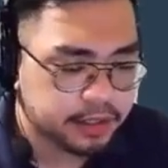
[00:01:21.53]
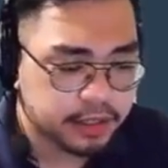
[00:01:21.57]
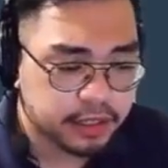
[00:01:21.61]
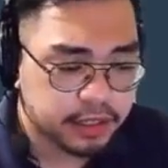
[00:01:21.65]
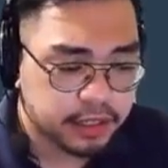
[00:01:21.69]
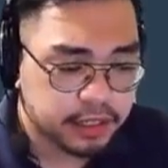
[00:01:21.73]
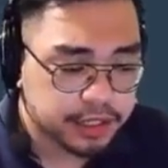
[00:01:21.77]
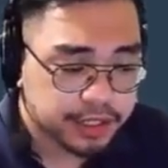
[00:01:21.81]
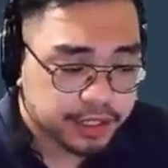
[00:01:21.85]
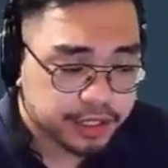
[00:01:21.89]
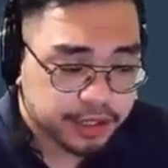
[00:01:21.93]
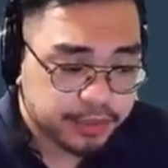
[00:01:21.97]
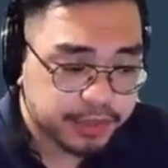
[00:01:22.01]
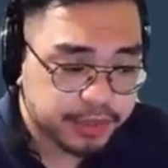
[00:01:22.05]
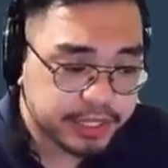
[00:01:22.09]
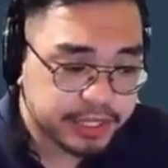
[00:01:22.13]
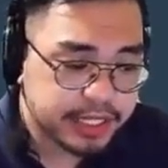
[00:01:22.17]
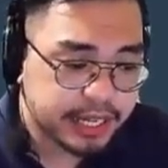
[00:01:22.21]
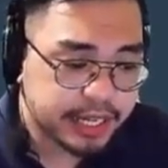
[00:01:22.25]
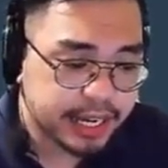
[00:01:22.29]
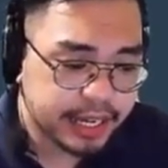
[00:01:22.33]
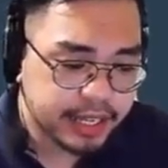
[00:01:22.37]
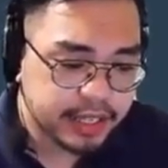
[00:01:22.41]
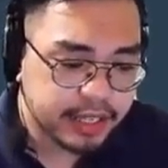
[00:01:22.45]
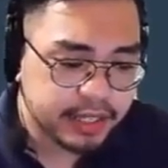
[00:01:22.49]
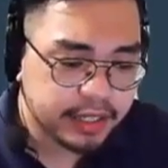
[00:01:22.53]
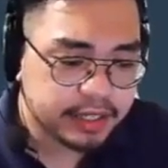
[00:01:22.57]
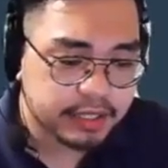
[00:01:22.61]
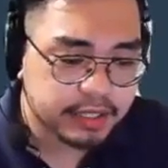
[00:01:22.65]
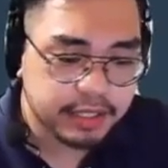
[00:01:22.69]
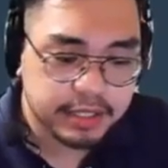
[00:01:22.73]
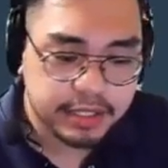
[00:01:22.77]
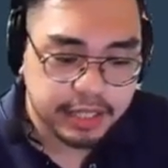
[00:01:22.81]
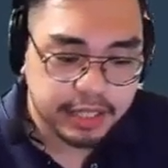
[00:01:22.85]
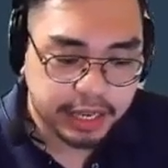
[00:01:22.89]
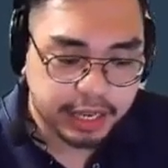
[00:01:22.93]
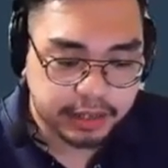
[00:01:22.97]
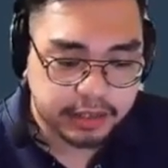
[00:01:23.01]
Suicide is the
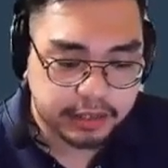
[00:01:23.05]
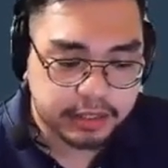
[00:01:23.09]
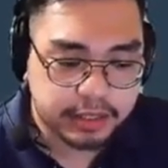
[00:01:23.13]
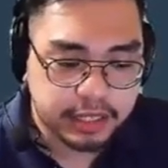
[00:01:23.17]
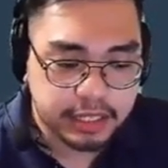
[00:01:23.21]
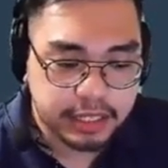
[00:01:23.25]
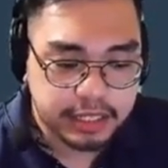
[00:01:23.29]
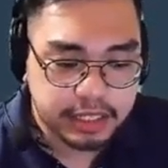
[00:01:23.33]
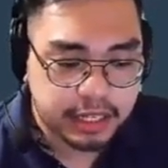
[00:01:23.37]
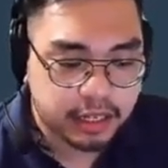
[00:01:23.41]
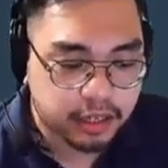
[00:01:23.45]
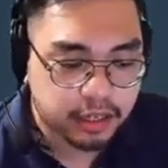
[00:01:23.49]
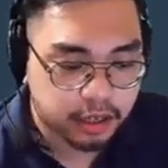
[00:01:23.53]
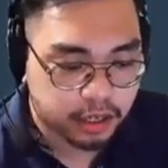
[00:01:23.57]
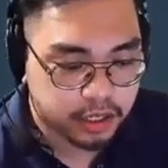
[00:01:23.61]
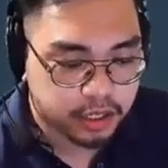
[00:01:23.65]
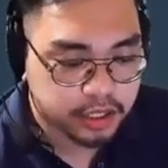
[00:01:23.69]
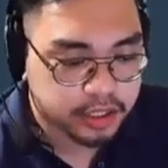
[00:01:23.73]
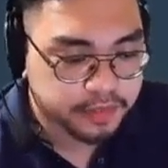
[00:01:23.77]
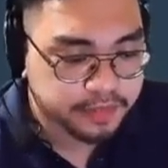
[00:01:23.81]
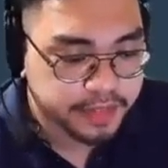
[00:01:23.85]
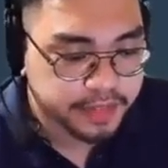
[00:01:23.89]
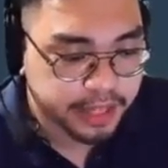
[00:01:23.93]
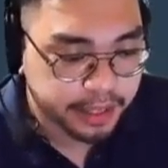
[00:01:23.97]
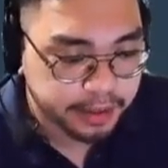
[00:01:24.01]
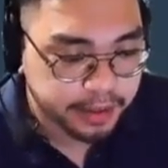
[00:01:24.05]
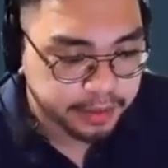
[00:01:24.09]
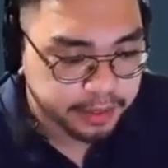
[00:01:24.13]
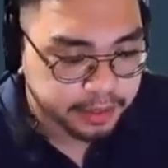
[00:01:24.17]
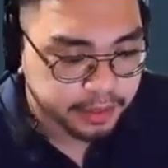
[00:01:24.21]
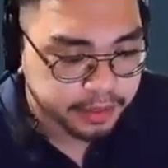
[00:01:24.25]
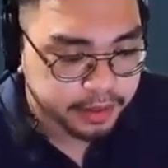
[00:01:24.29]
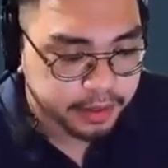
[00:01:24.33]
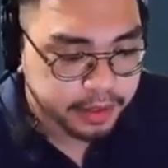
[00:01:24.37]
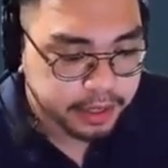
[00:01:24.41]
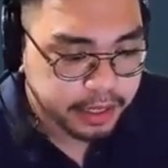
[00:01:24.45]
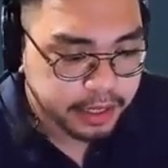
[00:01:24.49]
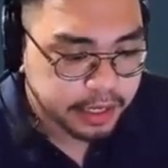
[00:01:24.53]
second leading cause of death
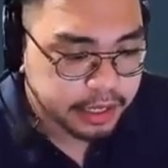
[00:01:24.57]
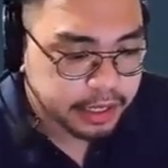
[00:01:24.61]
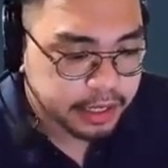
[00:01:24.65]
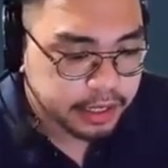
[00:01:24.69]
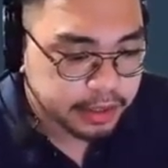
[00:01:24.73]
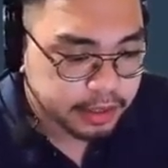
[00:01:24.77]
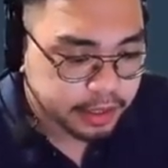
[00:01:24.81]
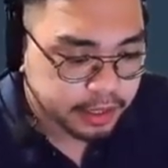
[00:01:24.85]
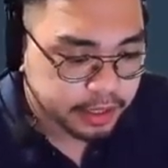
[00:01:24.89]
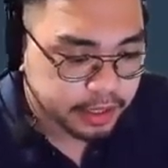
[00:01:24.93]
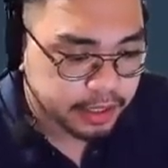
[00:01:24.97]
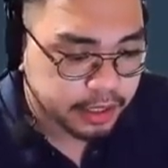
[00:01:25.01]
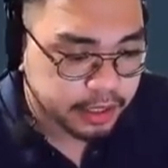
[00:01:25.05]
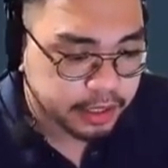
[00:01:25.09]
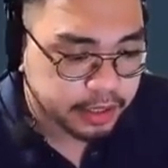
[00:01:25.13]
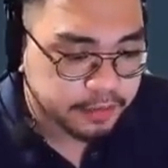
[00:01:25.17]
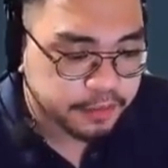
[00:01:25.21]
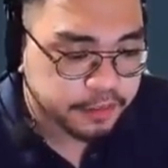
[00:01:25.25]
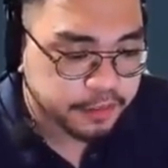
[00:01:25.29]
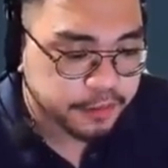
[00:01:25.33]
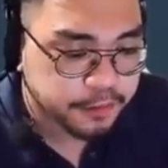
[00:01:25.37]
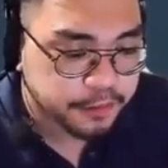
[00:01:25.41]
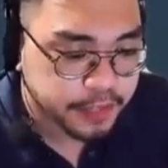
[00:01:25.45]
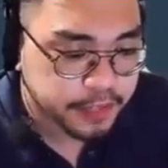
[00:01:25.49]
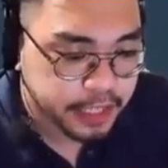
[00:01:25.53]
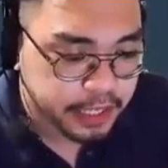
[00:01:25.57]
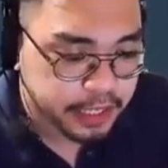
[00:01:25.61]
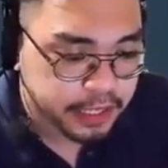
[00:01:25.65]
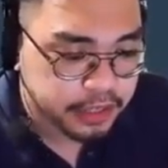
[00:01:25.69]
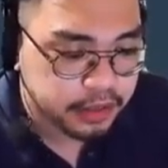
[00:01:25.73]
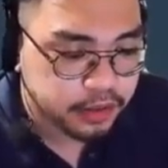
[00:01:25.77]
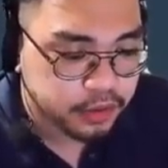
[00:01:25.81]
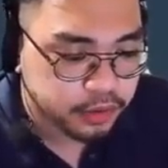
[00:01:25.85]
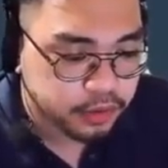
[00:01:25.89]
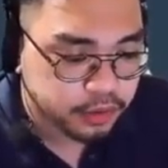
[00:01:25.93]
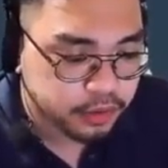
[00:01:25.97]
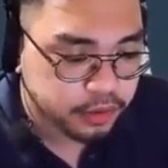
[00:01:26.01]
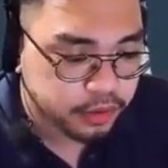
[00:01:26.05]
in 15
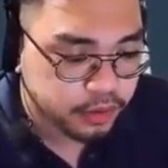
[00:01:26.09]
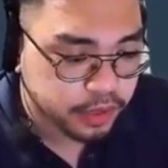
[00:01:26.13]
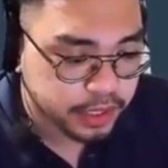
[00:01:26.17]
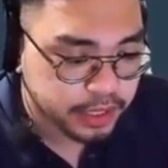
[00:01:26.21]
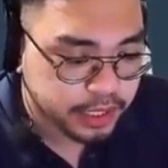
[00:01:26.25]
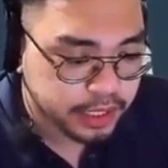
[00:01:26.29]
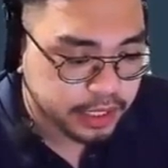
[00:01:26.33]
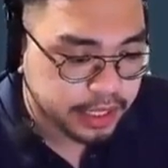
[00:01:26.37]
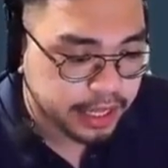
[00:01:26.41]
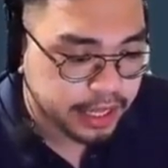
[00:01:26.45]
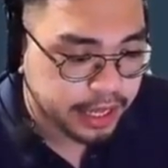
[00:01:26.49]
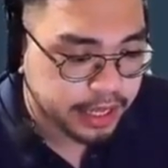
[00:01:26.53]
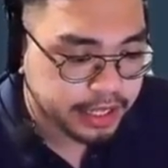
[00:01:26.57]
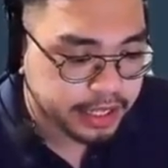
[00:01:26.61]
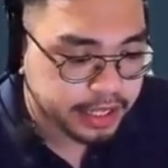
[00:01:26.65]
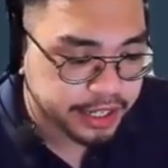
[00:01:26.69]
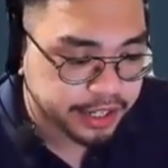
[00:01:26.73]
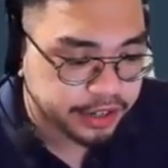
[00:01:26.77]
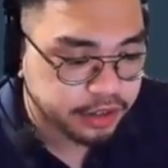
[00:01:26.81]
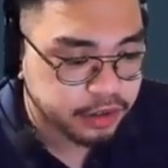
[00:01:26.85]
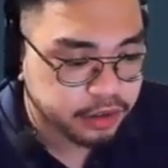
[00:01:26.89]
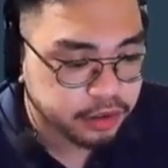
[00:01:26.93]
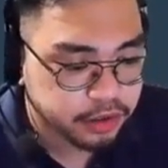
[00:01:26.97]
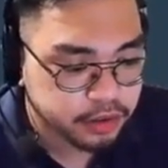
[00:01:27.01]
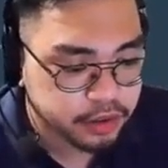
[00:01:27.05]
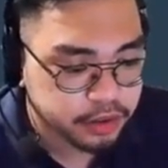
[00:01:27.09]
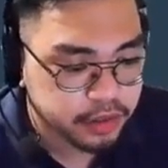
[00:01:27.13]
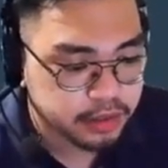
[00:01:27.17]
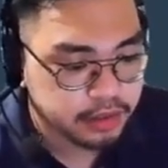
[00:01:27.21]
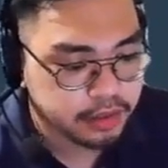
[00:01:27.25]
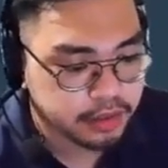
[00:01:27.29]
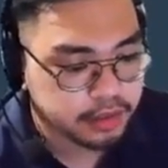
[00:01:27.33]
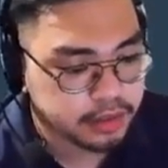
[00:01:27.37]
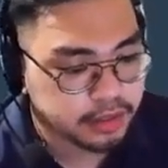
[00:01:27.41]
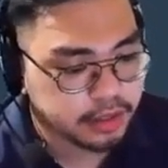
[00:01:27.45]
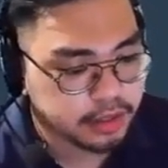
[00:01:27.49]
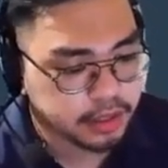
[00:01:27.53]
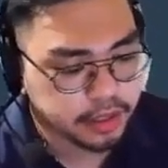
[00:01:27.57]
to
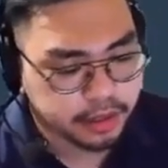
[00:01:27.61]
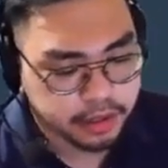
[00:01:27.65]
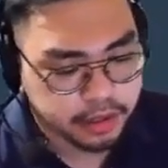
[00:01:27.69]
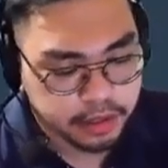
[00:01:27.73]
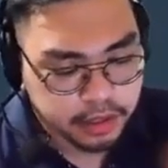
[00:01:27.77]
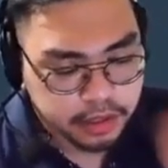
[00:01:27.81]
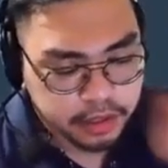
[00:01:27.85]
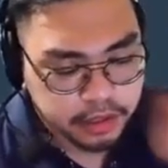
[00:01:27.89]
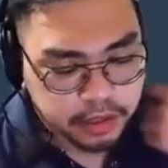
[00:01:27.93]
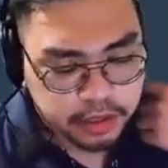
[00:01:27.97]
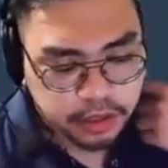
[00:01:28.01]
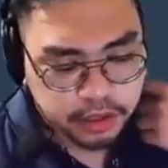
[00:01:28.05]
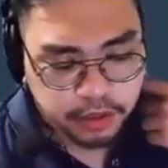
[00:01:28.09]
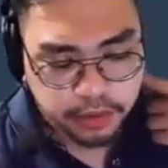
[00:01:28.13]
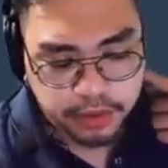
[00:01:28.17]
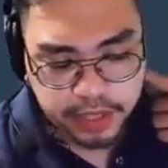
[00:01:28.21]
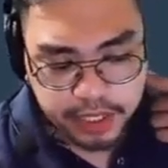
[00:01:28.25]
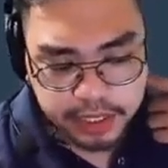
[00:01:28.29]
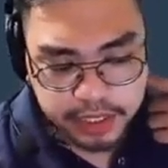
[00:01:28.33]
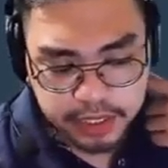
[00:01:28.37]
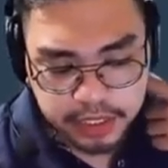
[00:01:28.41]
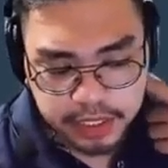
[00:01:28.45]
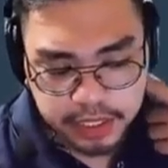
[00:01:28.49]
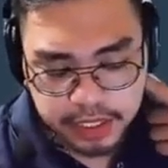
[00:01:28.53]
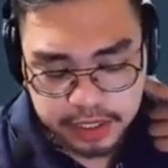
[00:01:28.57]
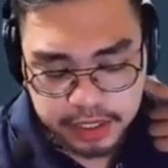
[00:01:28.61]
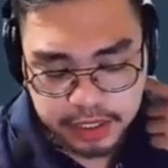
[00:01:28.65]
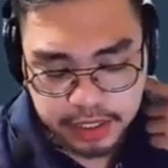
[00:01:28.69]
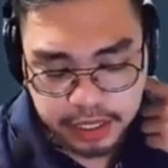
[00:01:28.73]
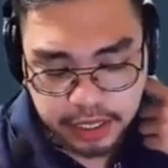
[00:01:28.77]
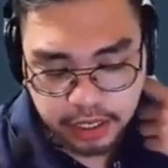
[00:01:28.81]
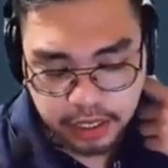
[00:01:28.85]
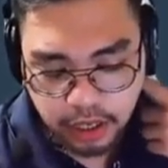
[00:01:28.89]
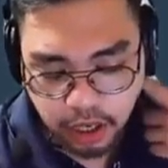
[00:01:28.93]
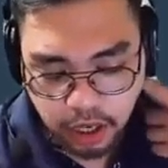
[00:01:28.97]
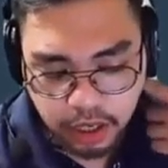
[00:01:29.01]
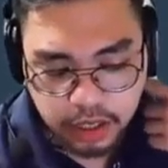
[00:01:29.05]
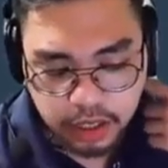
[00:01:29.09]
29-year-olds. So this is
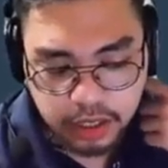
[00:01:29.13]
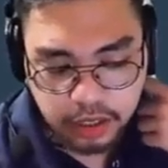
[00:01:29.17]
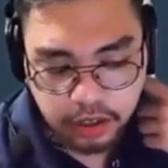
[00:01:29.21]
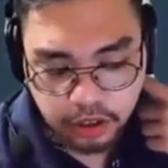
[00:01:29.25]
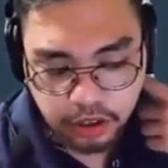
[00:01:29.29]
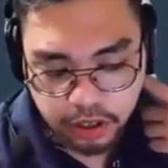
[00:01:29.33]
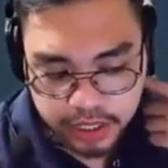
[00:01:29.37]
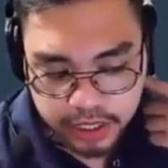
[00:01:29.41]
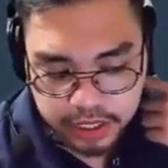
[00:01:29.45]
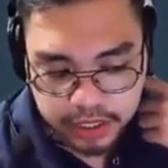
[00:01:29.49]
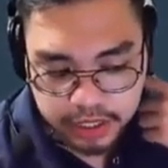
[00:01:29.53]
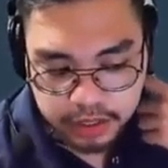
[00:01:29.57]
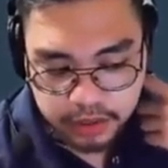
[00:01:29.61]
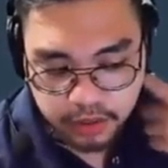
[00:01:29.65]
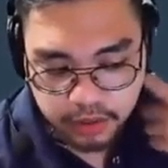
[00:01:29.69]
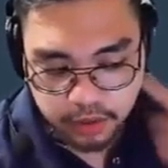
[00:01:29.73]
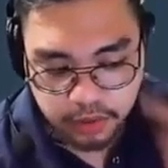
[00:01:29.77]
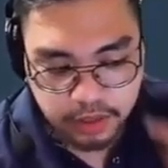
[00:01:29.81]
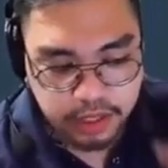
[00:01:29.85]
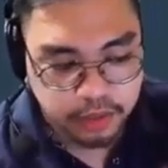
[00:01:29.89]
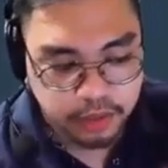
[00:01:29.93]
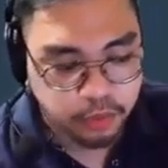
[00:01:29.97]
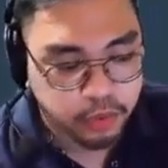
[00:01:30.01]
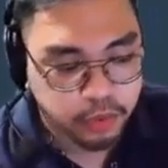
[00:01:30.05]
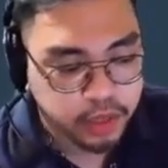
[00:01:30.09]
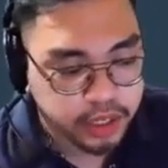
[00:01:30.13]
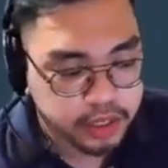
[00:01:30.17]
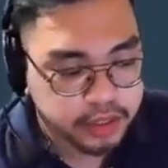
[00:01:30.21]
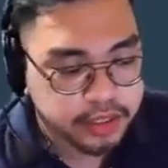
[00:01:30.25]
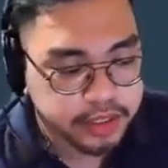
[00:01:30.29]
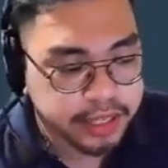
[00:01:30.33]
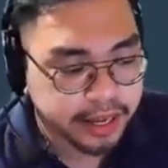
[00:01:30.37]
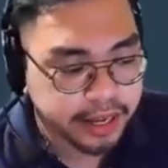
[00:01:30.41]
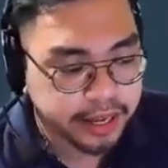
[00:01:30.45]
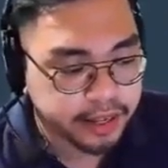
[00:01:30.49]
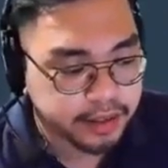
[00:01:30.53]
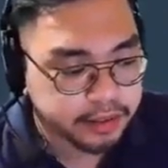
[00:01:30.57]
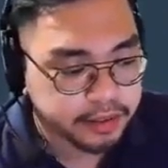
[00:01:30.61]
all according to the World
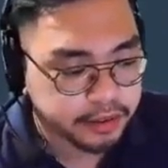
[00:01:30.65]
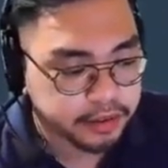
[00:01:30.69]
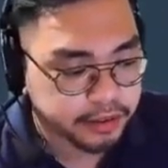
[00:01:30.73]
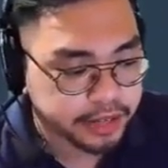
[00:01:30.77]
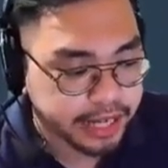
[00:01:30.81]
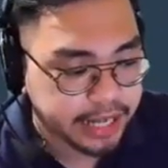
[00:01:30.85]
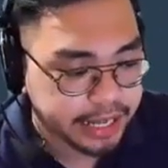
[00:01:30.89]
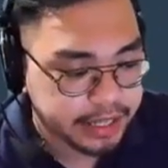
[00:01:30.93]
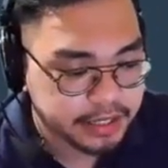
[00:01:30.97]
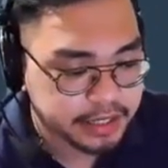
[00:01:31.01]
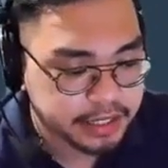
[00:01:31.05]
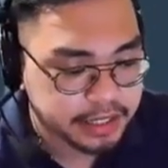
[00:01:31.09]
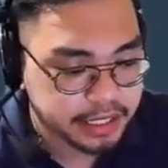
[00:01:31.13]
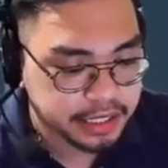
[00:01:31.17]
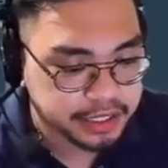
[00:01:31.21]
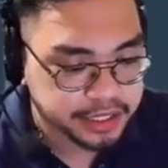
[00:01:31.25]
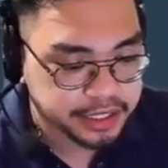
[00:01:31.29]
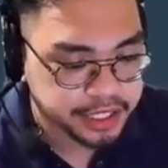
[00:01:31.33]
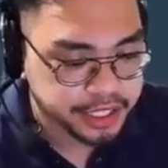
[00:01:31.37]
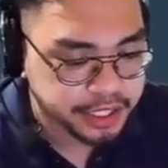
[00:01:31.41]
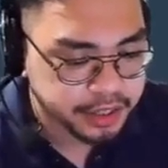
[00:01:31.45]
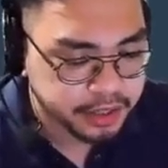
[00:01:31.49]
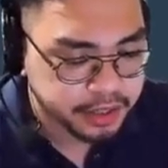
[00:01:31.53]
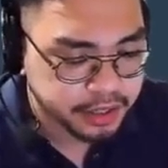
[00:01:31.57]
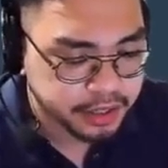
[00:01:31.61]
Health Organization,